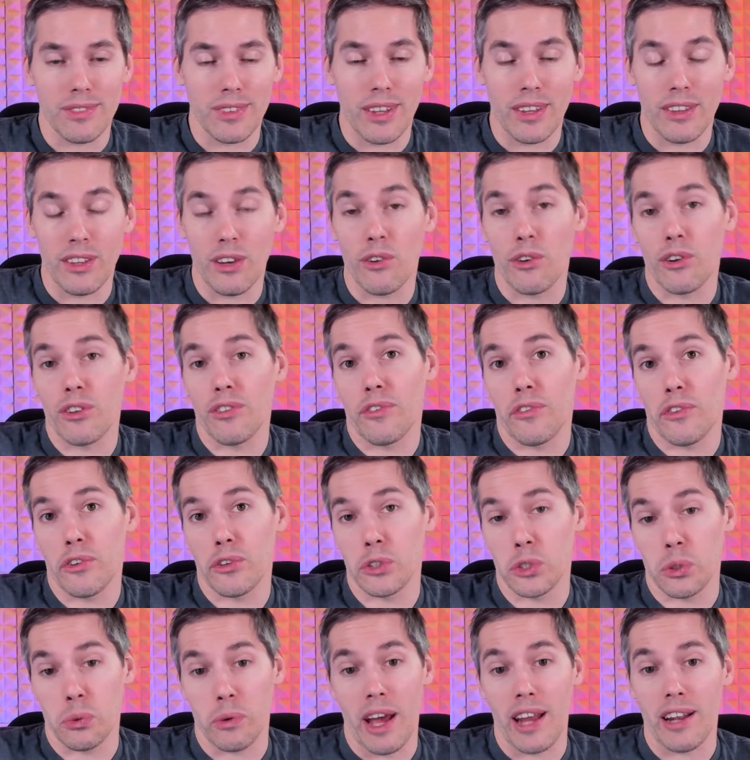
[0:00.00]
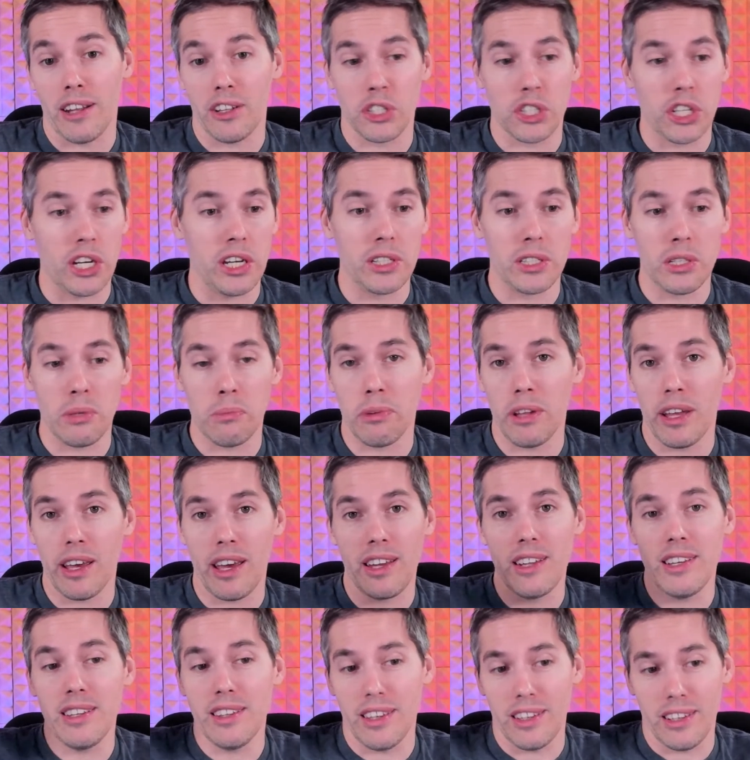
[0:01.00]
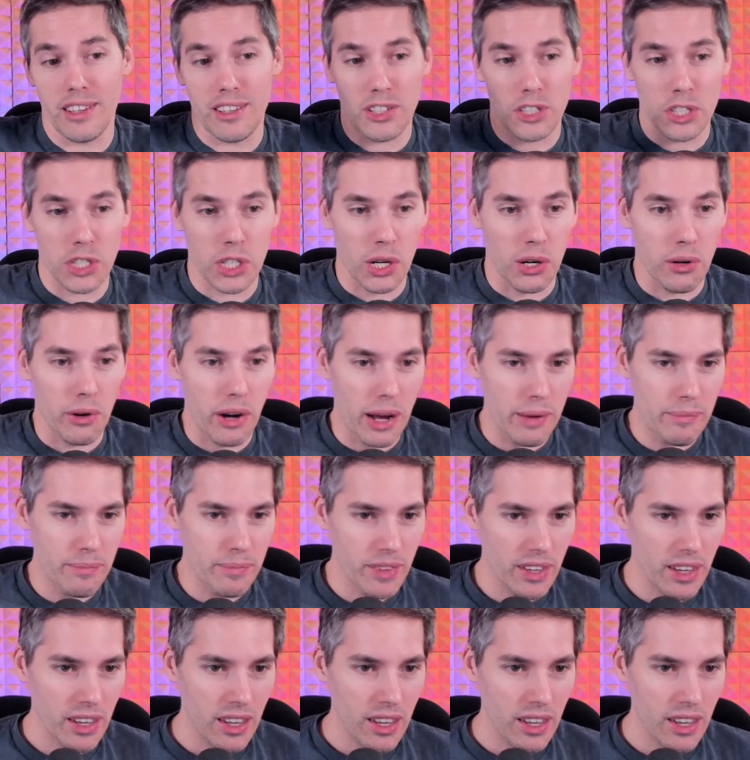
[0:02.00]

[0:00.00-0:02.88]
There was, there's a Rattle Chains in play. Anything can show up.